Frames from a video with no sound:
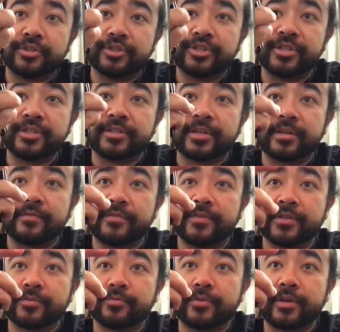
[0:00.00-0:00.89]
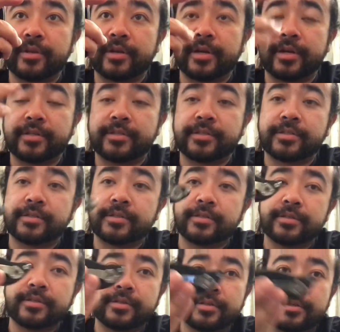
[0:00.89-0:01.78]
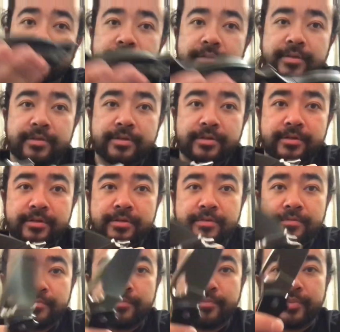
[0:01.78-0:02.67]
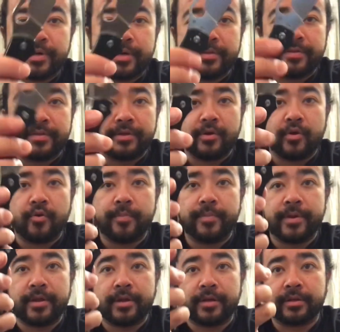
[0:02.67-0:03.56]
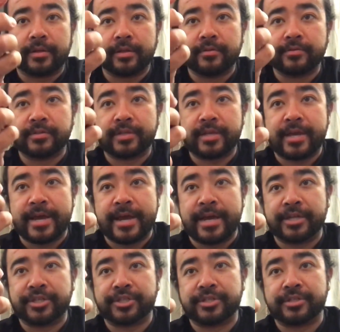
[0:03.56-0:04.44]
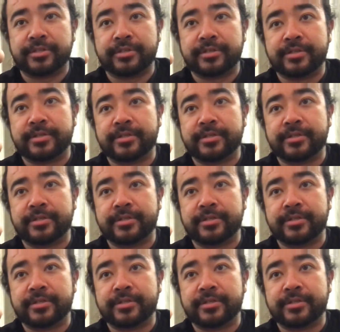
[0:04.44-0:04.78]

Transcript: G10 feels pretty nice. But the opening and closing action